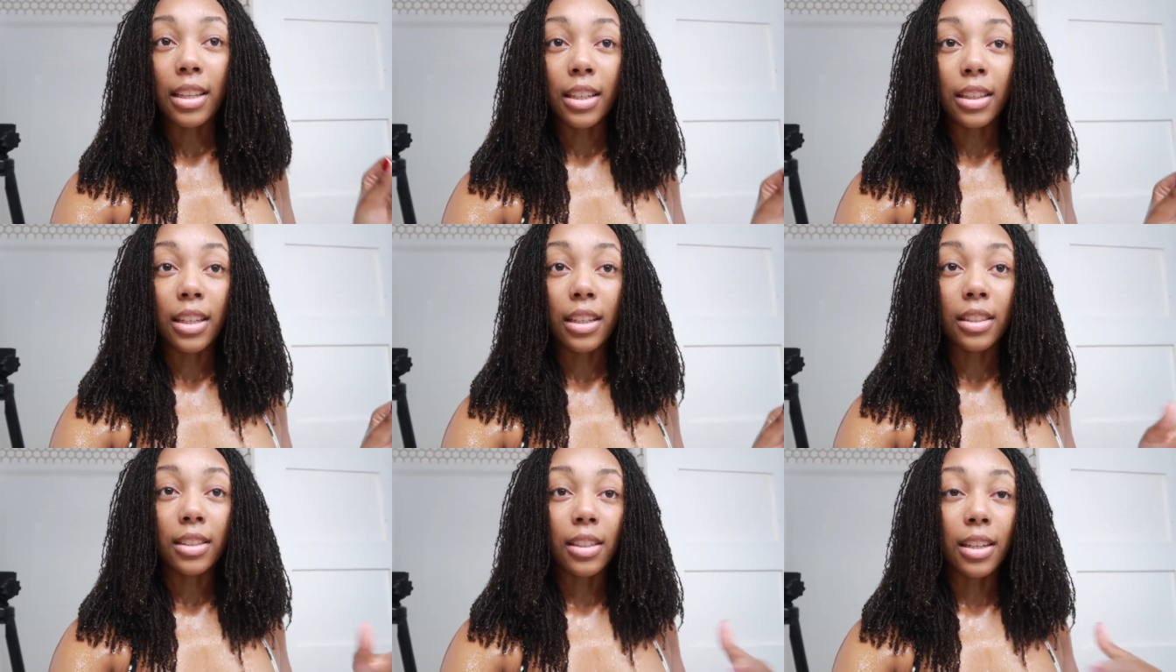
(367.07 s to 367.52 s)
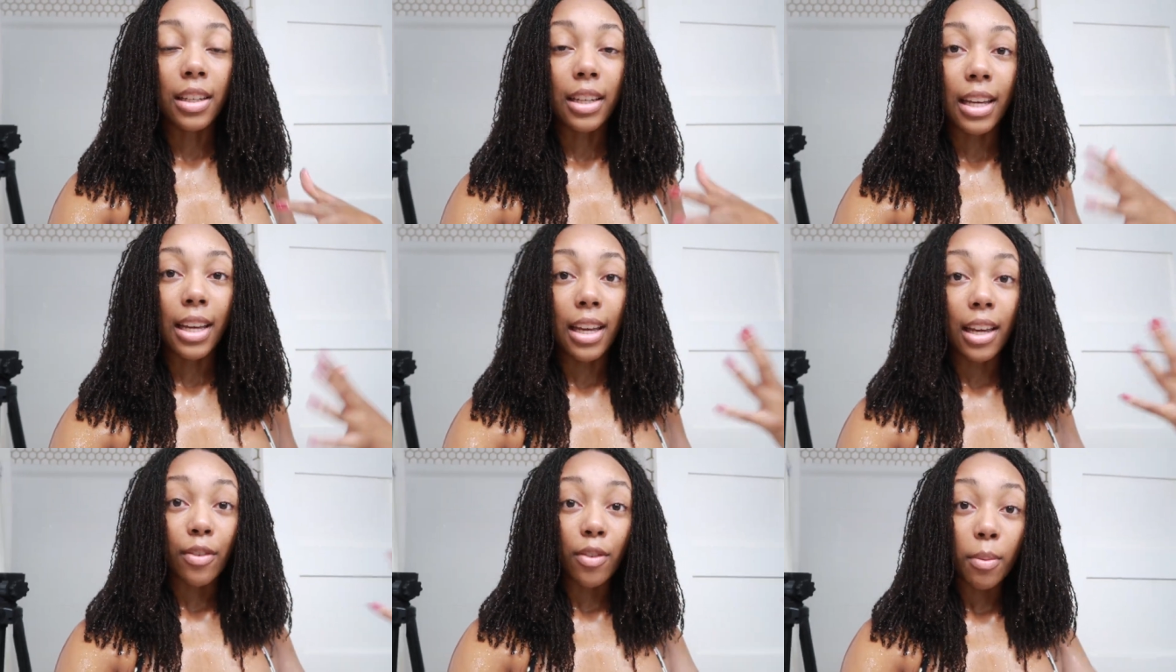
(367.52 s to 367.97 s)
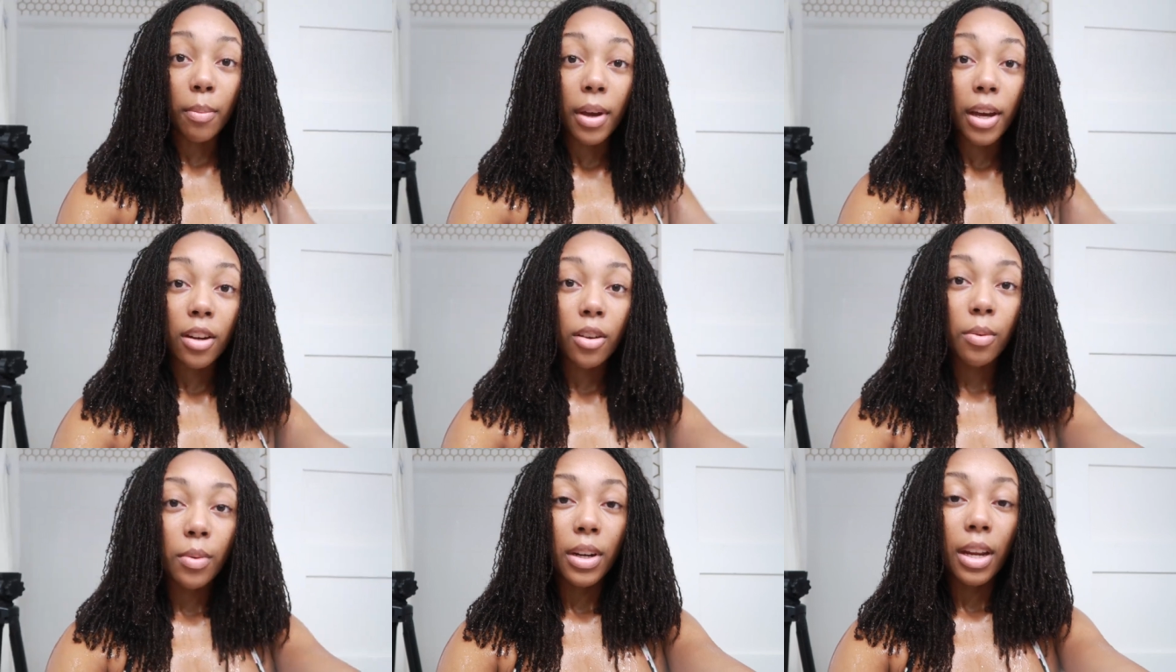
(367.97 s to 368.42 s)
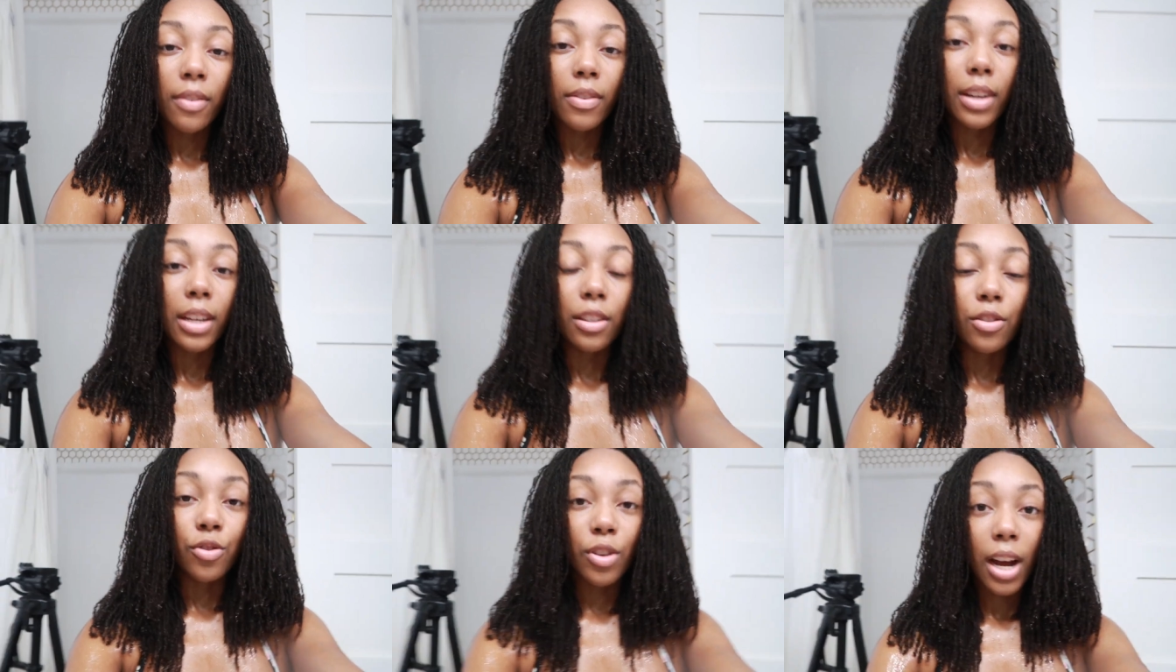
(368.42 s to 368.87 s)
think that it's going to get even better whenever
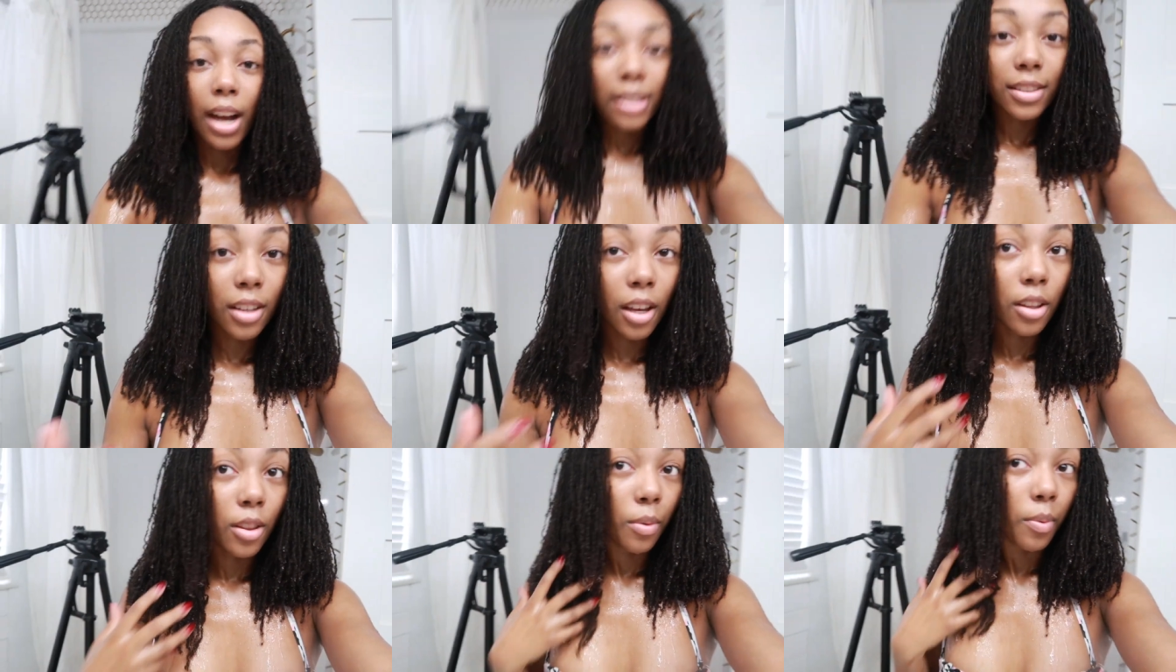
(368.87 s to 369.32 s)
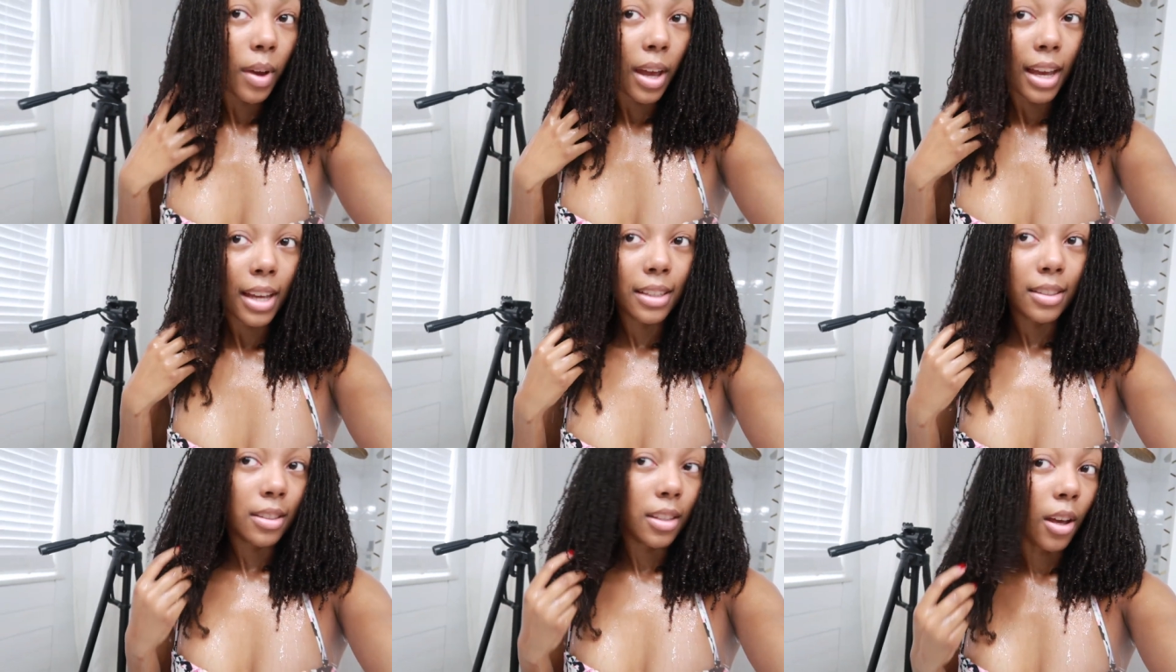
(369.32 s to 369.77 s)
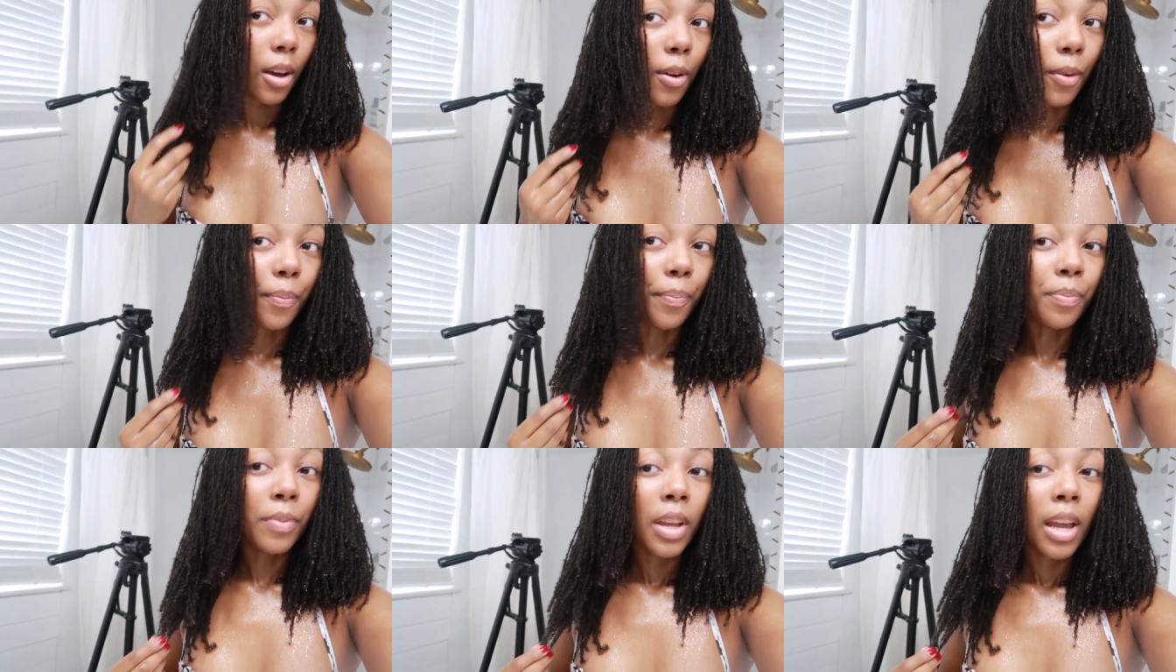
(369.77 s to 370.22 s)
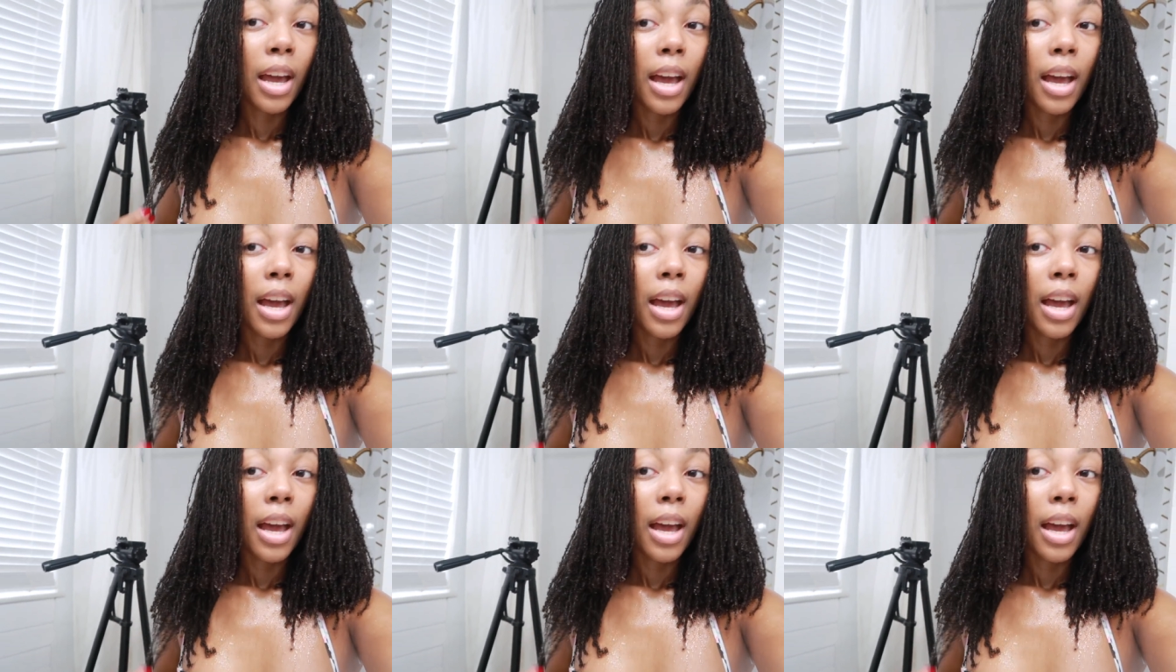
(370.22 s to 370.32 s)
it dries all the way so